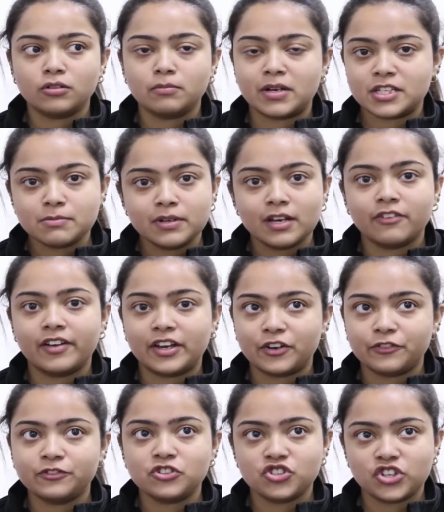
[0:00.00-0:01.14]
must be aware
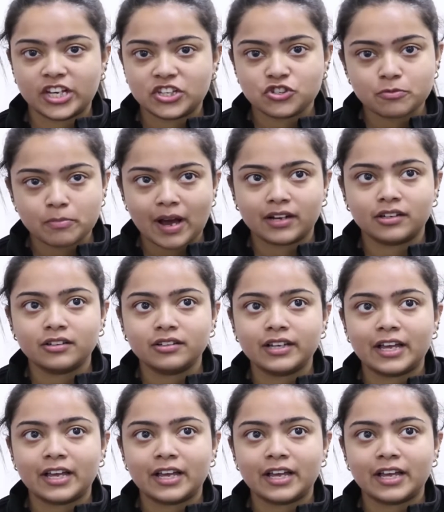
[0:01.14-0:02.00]
of the change pattern,